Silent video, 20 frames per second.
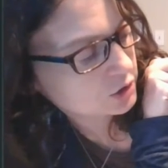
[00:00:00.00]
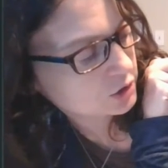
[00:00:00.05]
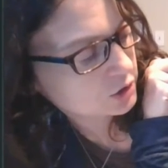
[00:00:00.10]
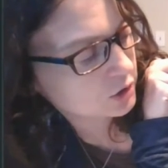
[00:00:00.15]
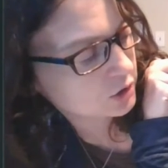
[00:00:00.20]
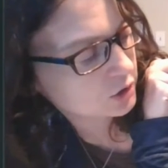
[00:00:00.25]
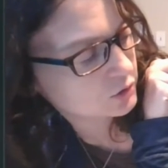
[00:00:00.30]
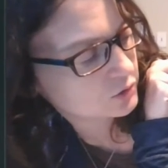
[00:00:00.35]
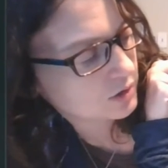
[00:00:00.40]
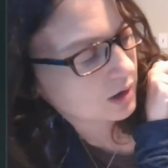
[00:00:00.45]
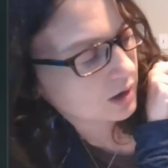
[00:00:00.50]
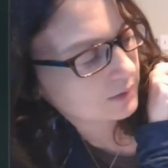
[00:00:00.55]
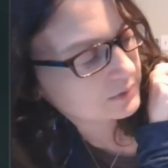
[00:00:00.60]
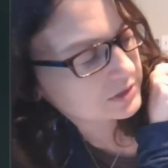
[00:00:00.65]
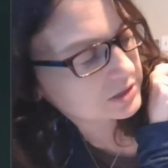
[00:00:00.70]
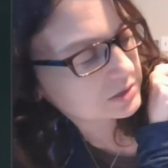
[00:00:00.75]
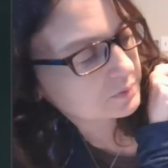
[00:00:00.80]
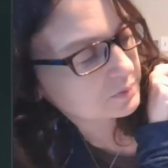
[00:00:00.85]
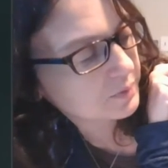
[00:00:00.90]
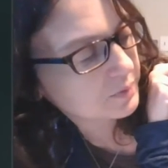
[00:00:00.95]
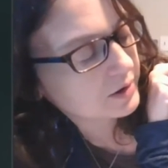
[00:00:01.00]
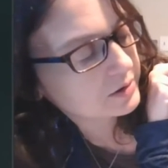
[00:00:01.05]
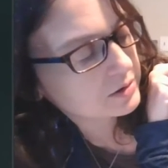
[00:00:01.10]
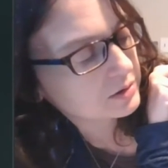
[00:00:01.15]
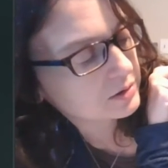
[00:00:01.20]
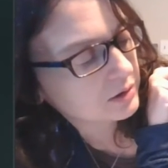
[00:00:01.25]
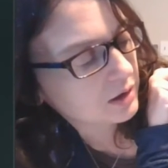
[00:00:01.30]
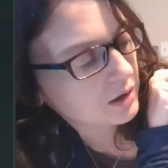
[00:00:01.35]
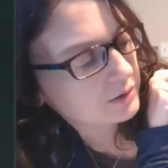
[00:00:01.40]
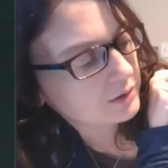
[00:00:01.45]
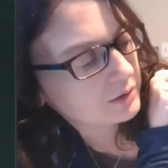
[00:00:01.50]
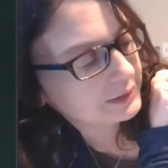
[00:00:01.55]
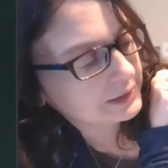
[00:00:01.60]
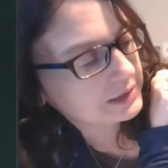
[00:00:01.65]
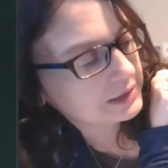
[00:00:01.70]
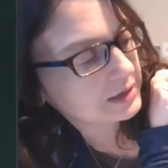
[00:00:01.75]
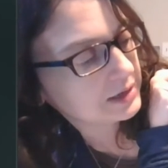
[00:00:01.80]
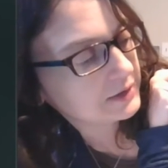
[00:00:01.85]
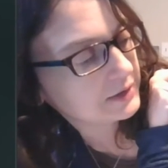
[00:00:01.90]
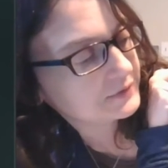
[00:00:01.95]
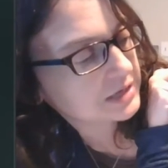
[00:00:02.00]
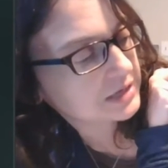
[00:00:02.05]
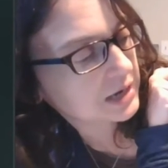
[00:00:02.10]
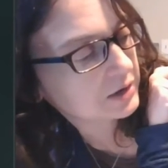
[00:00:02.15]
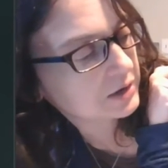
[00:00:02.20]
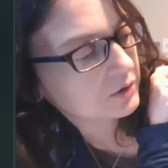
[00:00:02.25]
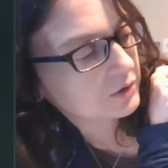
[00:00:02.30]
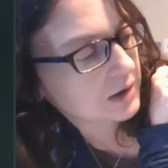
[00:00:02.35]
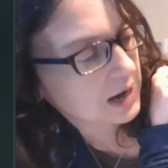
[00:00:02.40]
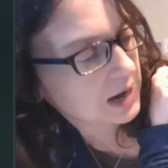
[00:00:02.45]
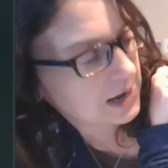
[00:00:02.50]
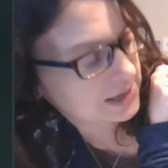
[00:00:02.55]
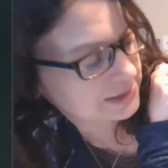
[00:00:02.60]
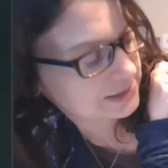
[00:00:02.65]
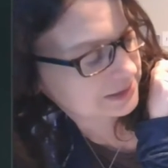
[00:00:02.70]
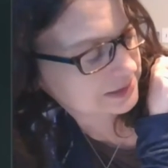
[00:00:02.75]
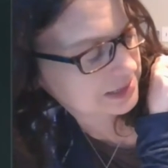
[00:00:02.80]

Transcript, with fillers: Dewdrops sparkle on leaves and grass